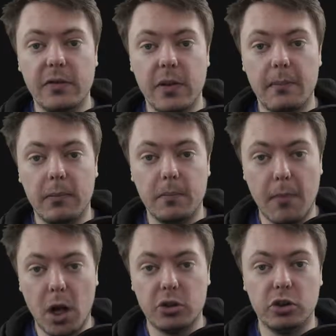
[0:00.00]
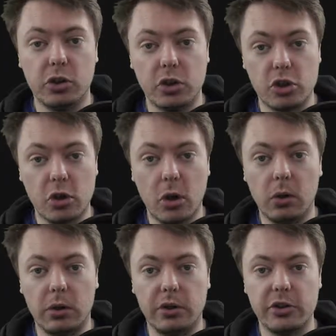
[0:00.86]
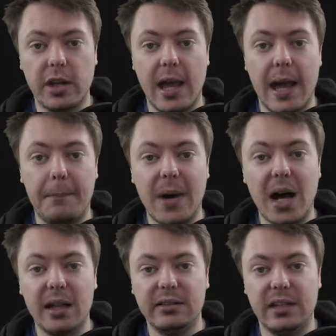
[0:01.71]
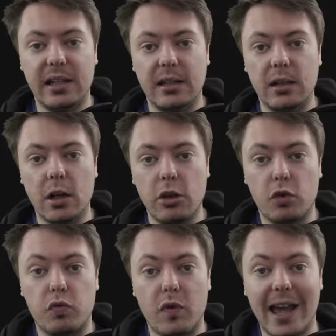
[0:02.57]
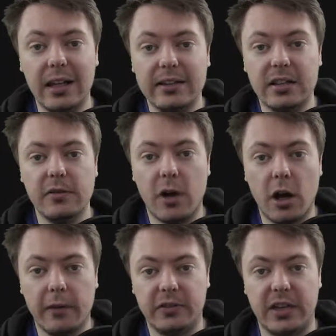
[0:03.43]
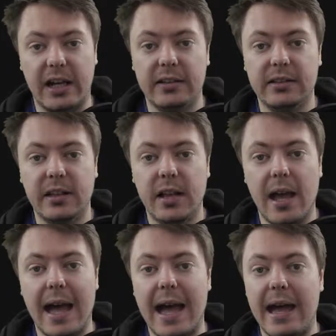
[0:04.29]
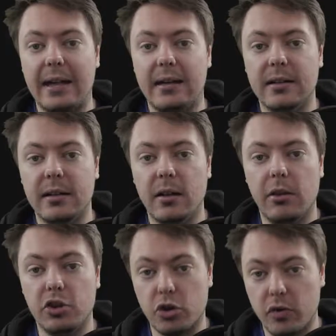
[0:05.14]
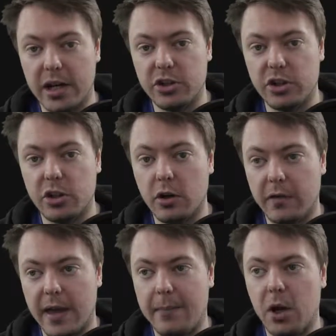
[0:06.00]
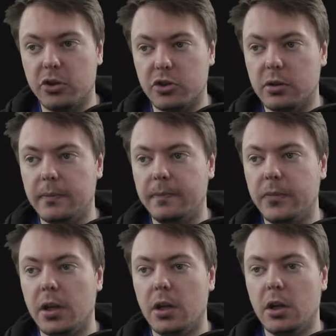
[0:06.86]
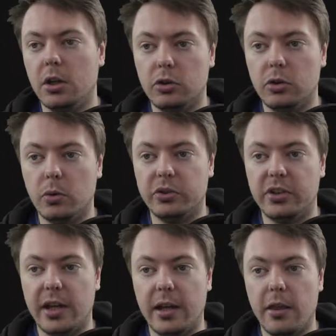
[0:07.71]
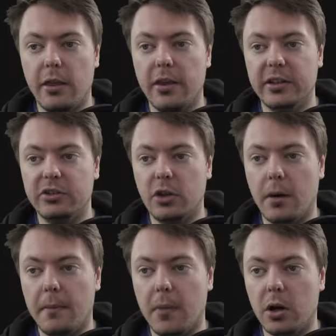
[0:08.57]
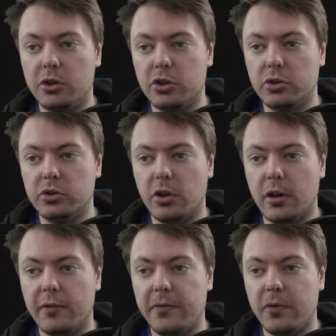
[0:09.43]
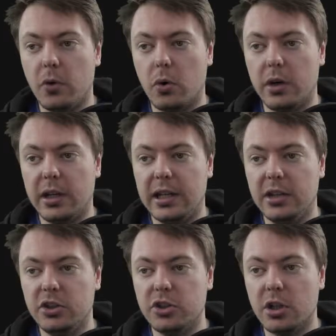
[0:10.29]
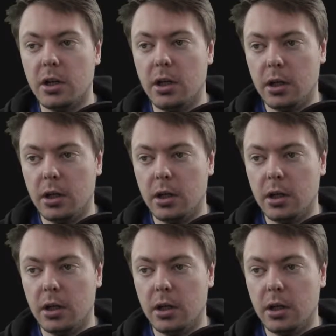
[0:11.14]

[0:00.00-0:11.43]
of the module controllers and pass in the relative offset and the duration of that module. So we'll say this.modules.forEach,